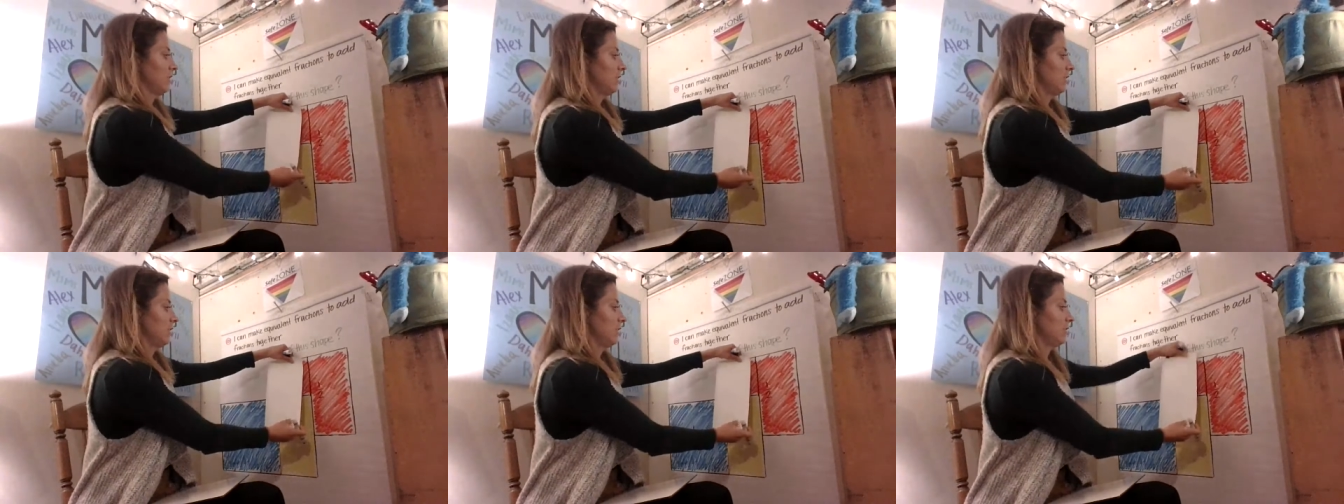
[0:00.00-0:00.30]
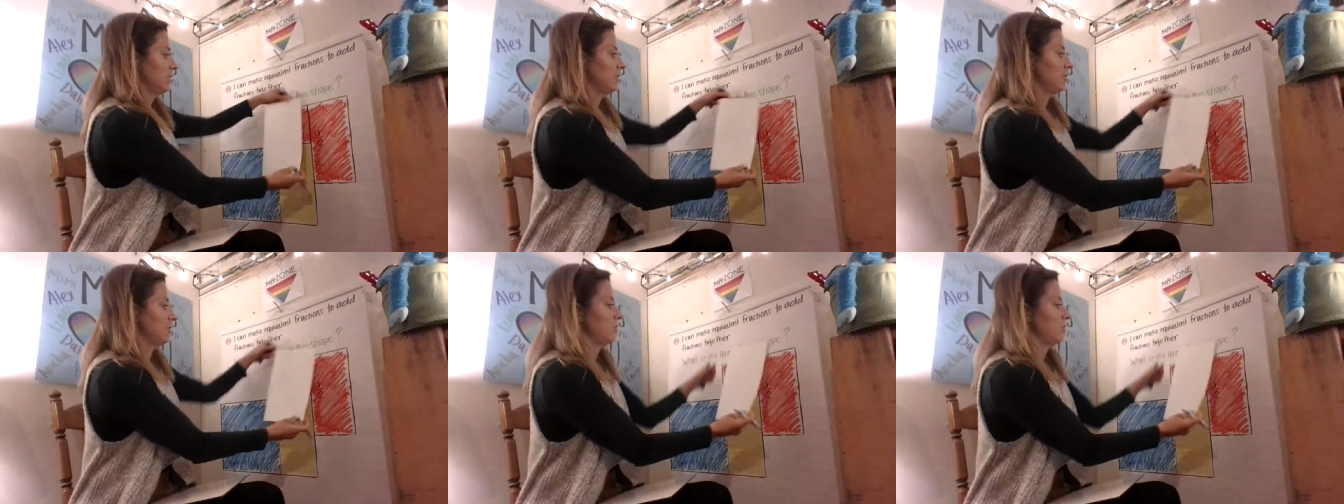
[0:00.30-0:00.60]

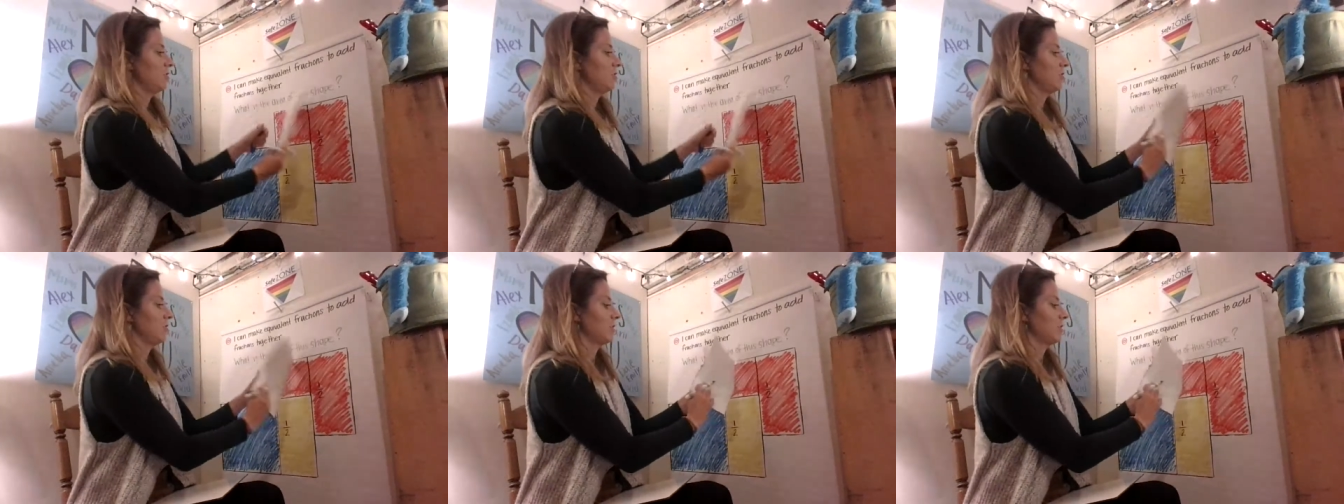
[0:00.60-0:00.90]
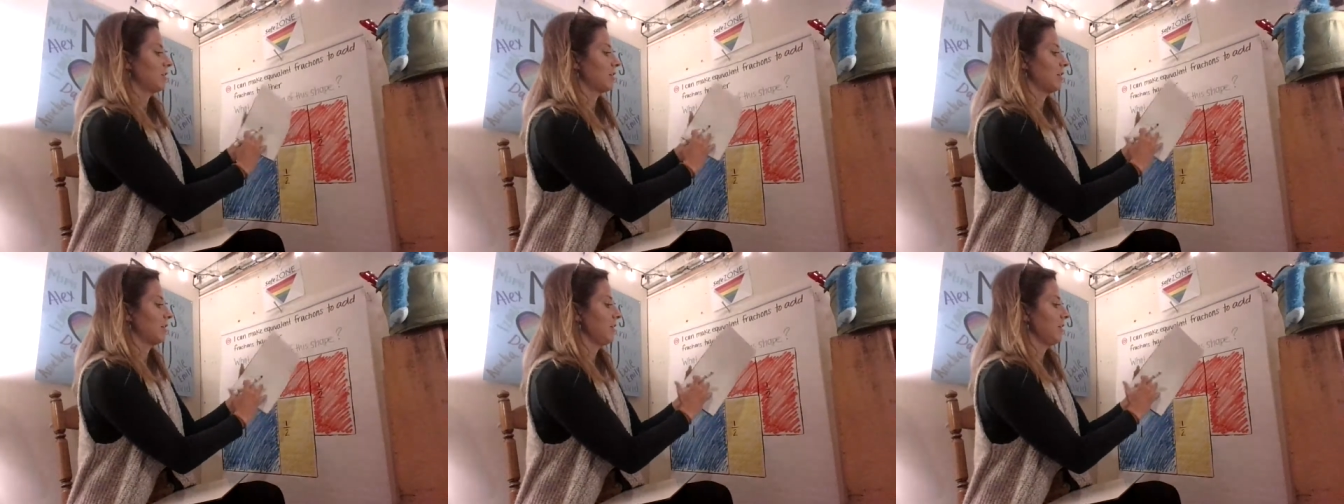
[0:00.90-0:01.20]
into,
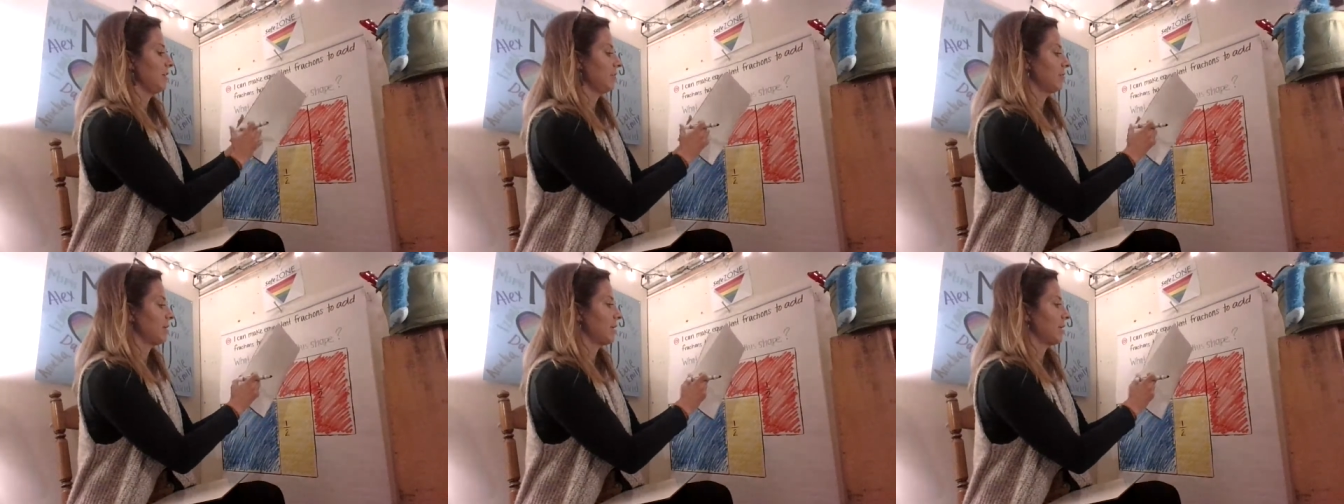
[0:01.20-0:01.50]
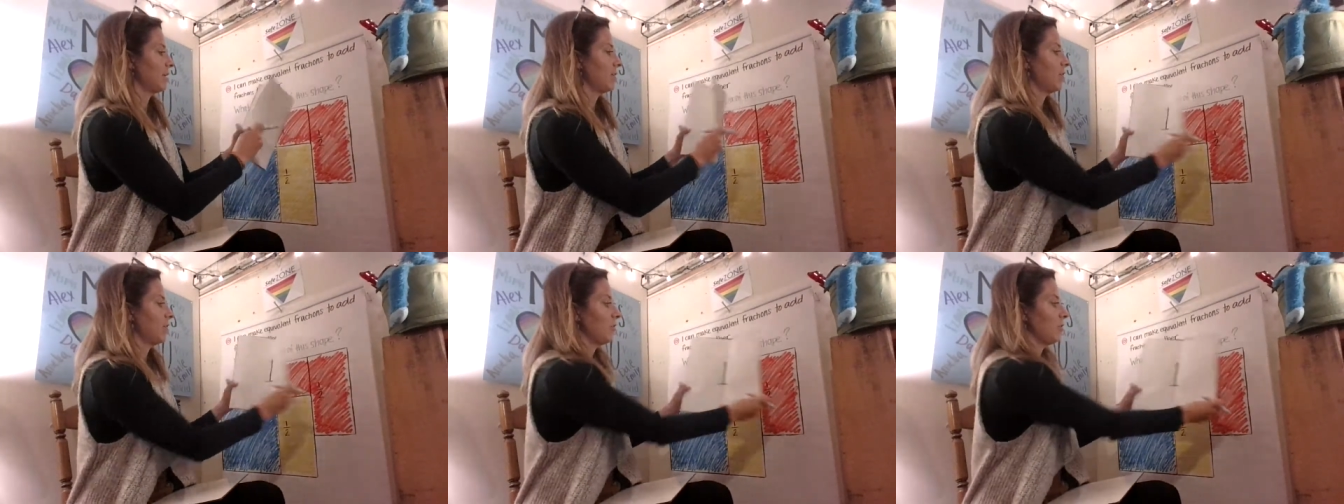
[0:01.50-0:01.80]
sorry,
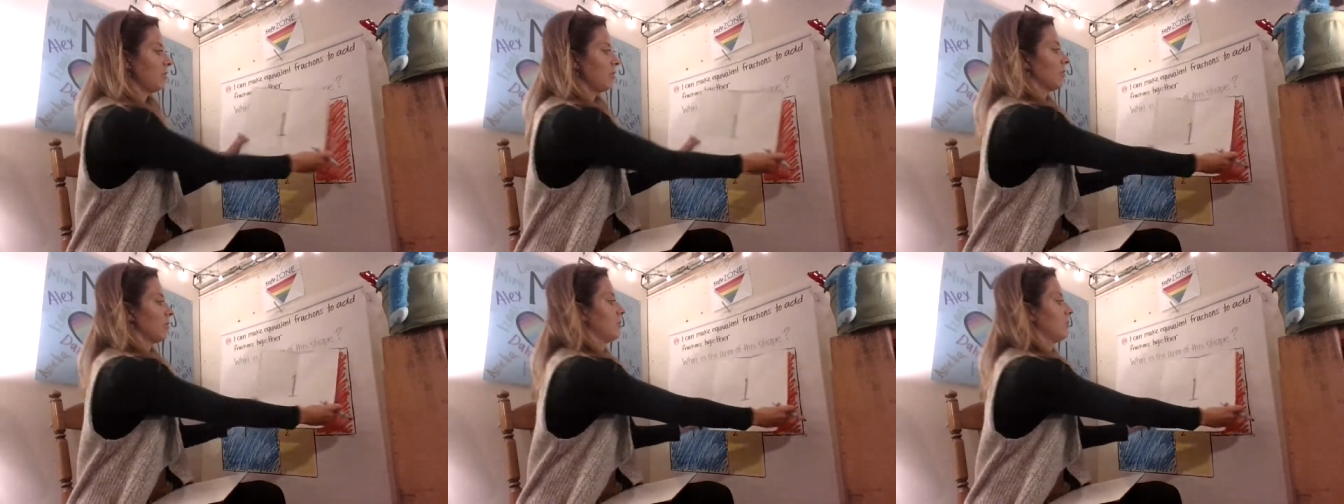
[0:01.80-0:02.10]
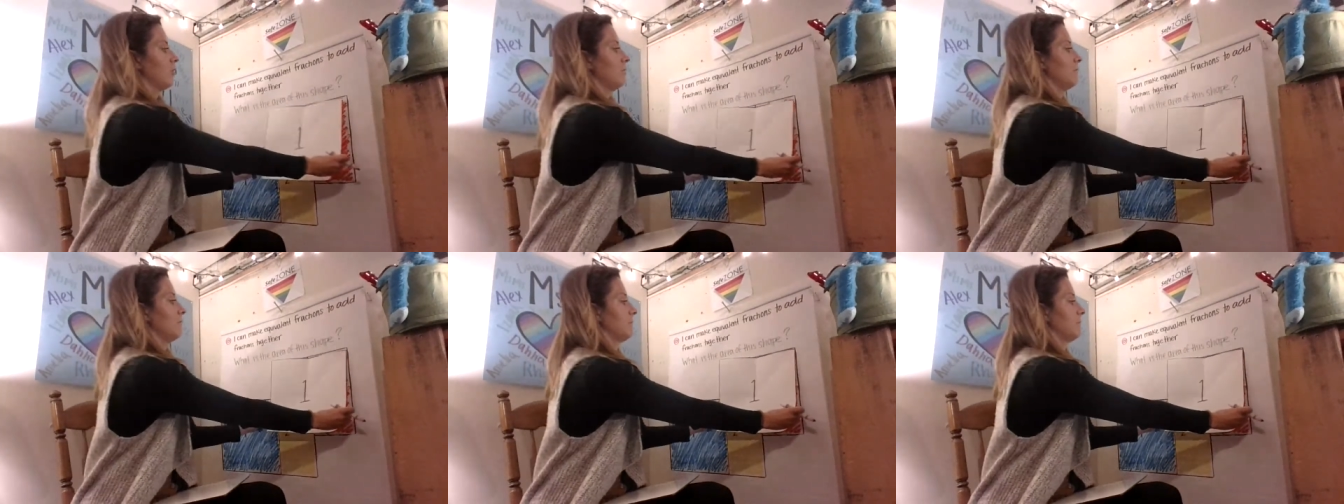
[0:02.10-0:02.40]
my
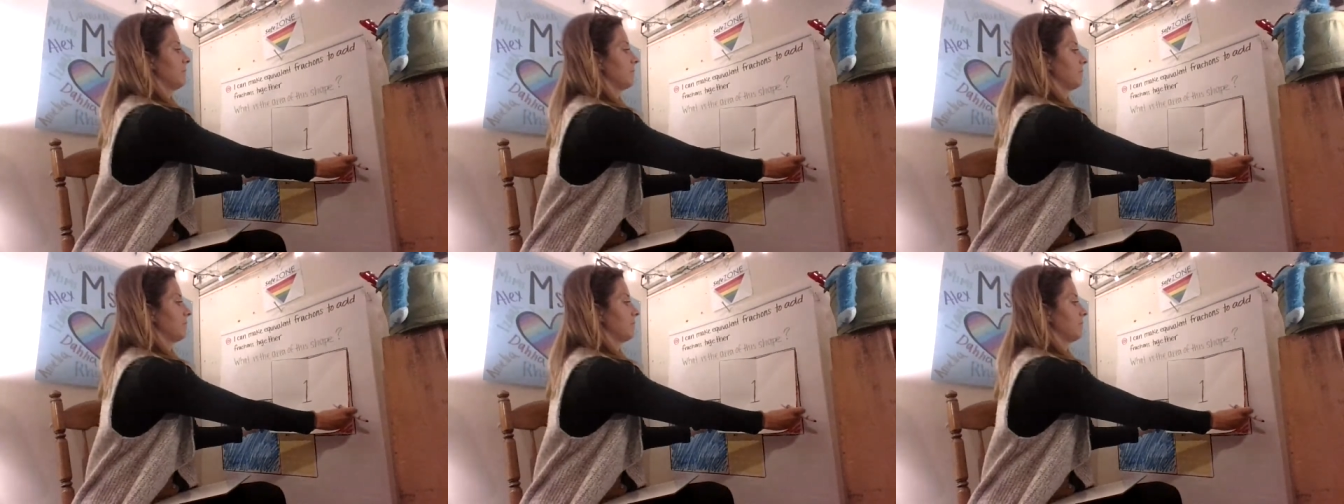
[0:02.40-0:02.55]
whole